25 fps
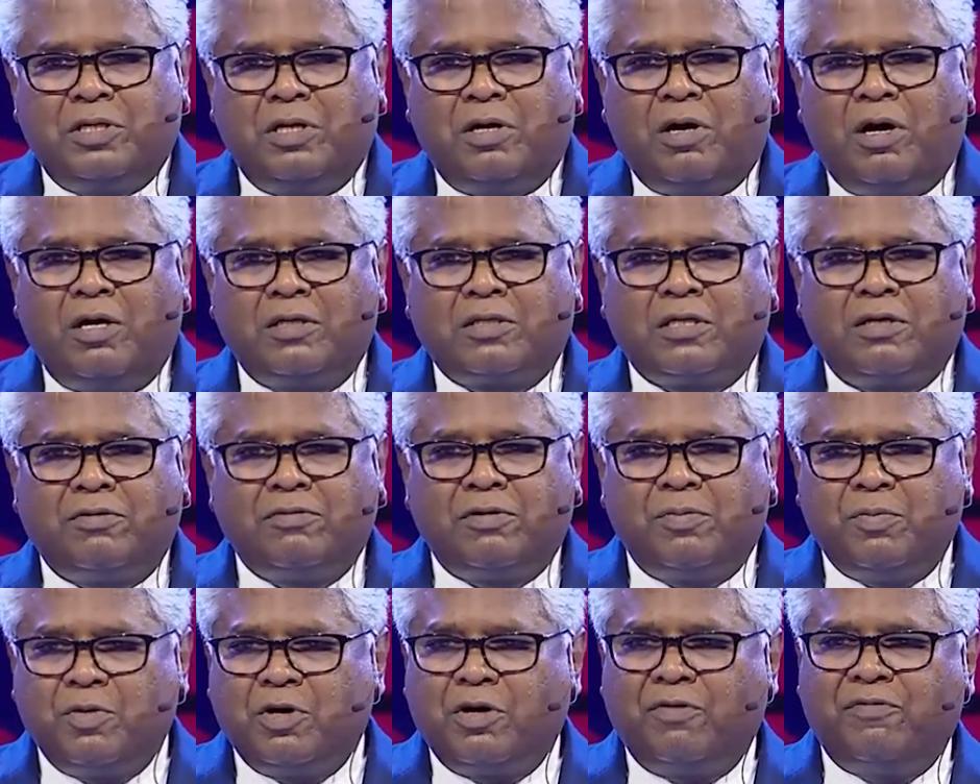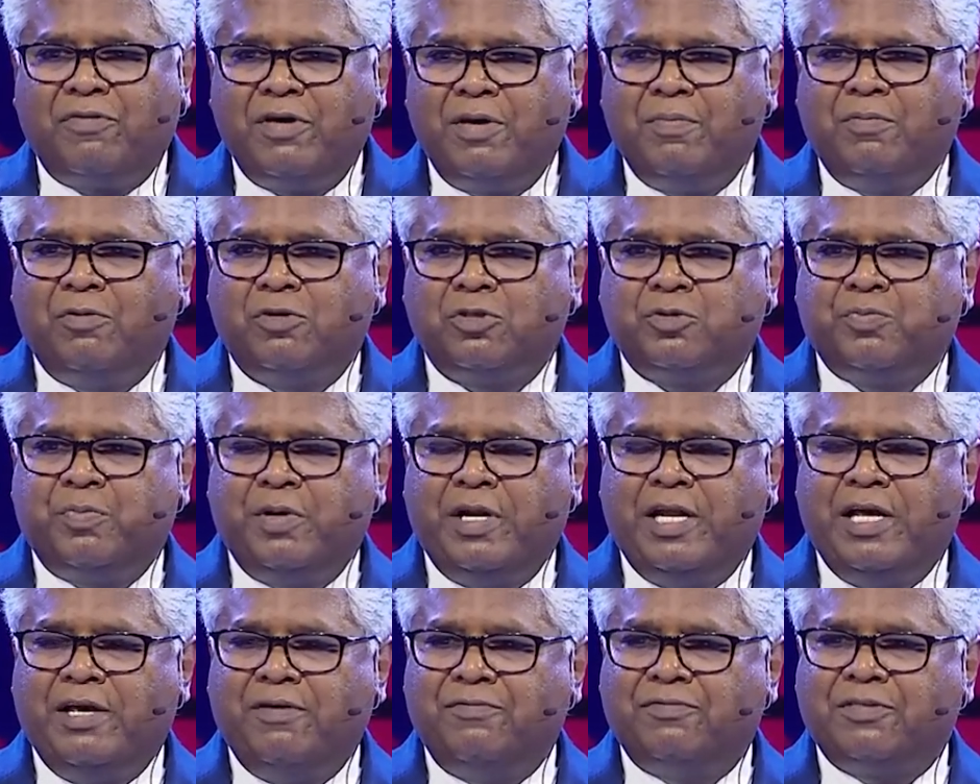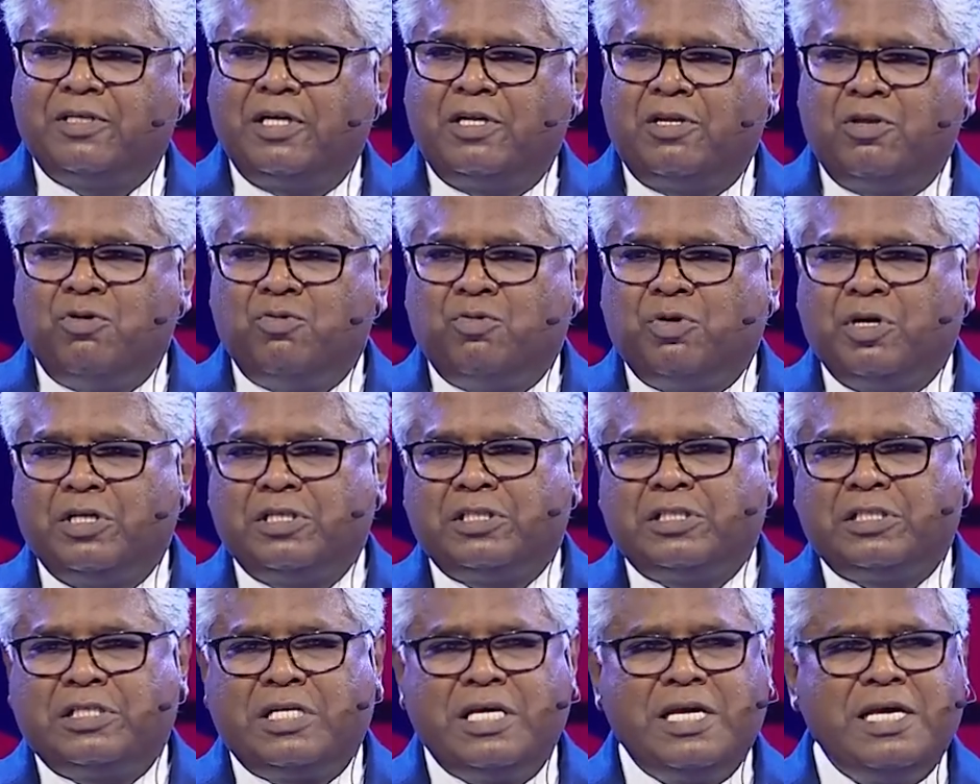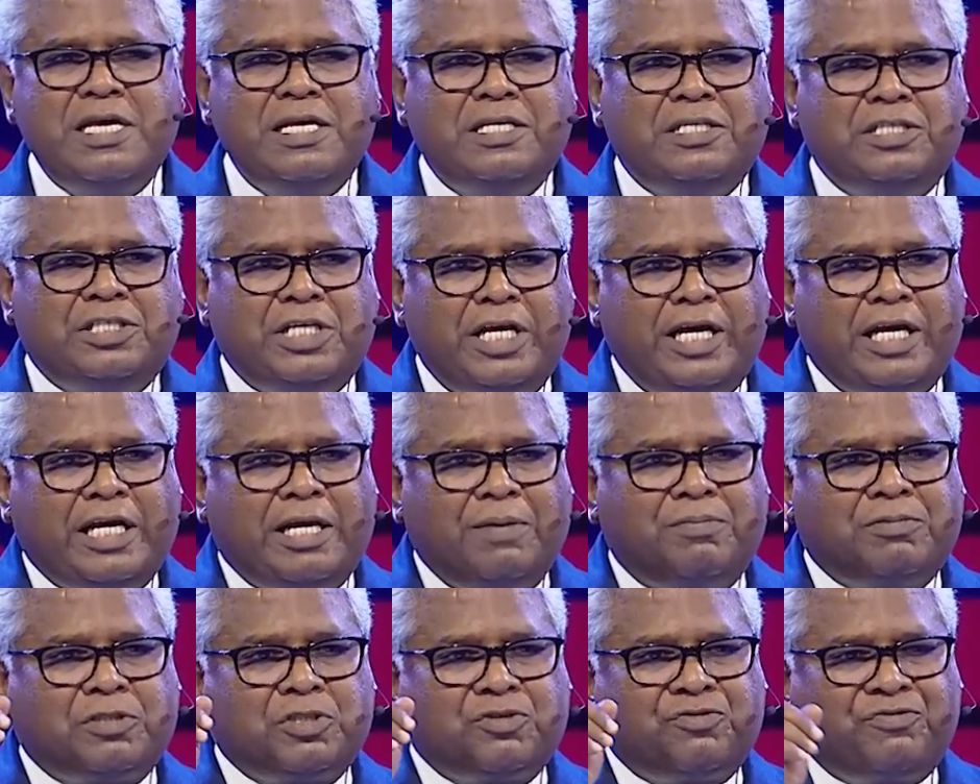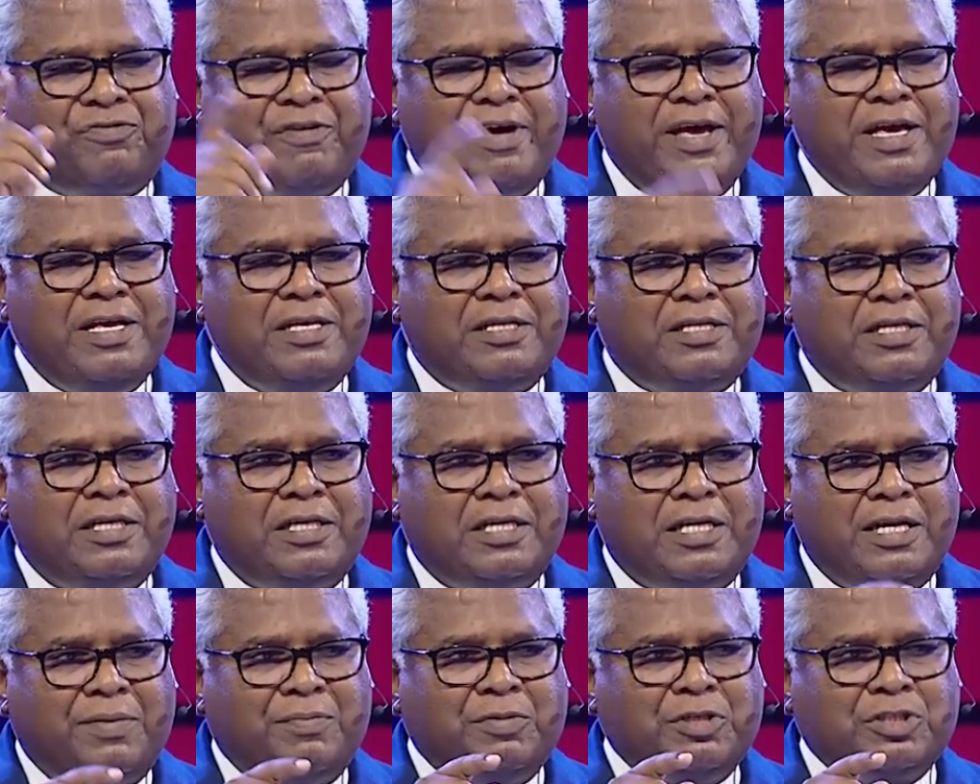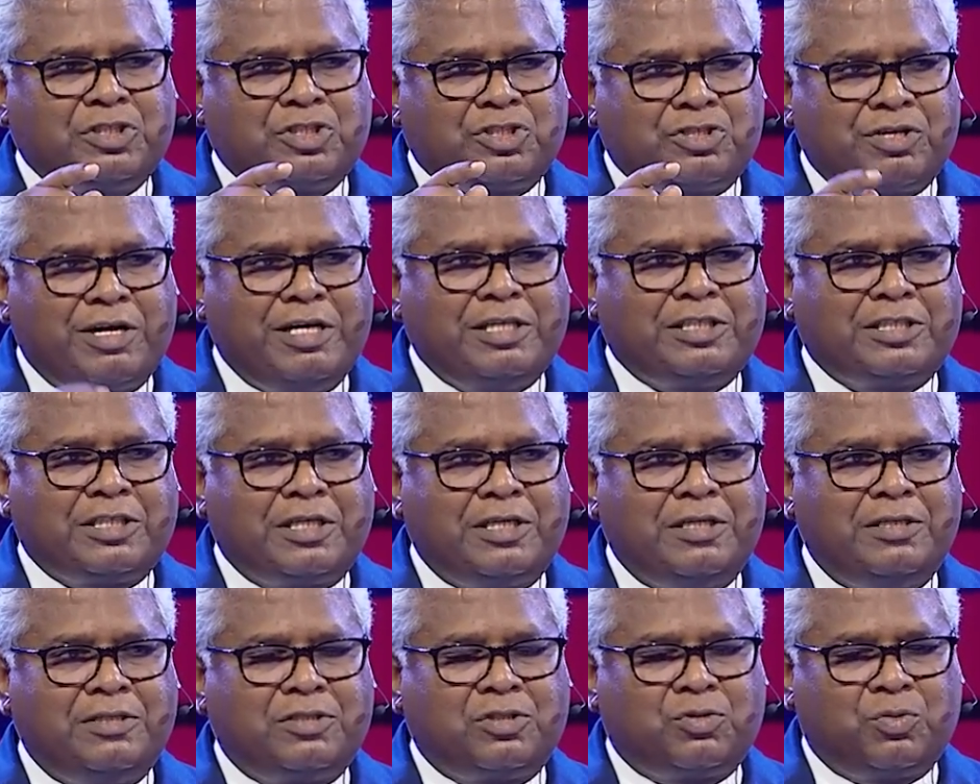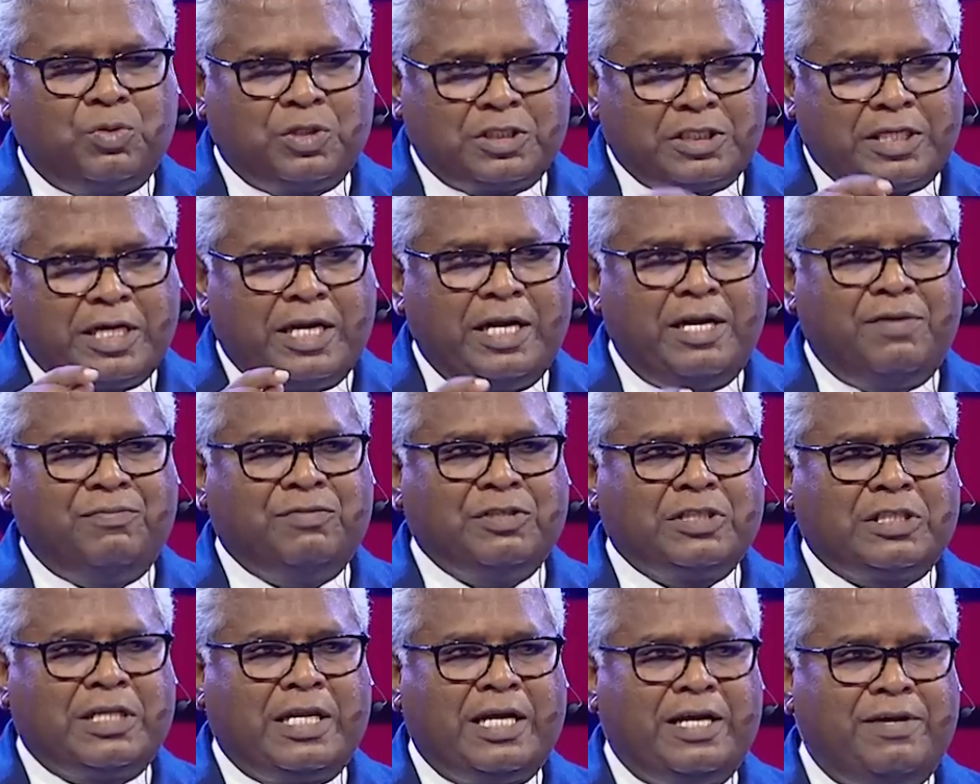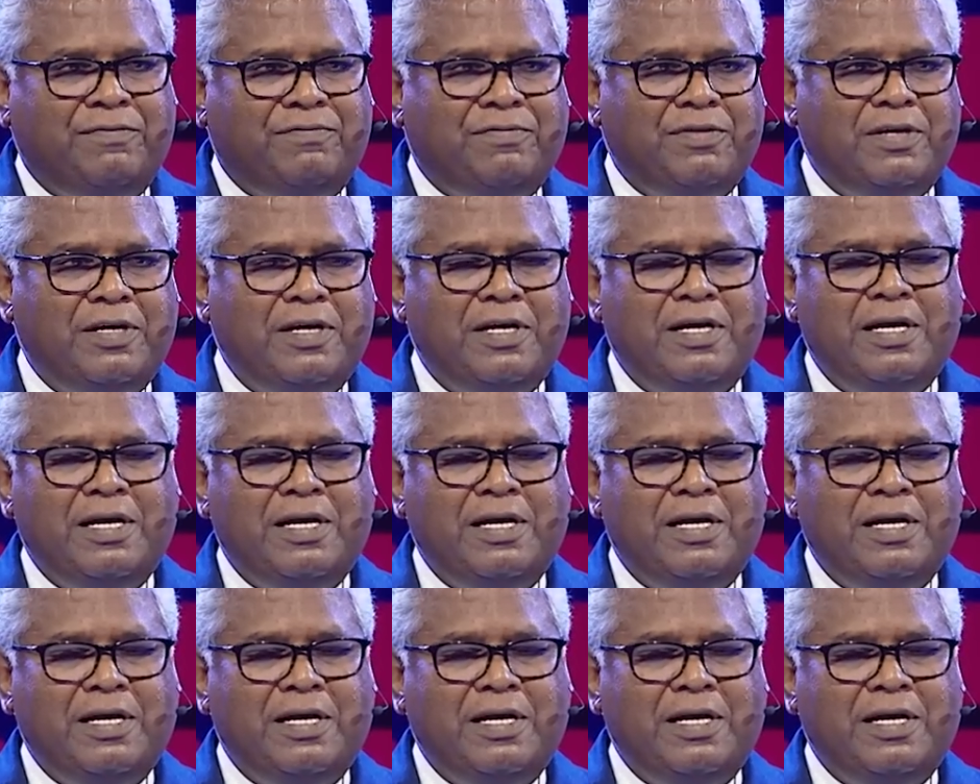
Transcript: the author of the book of Hebrews believes that you can see Jacob's faith in demonstration towards the end of his life,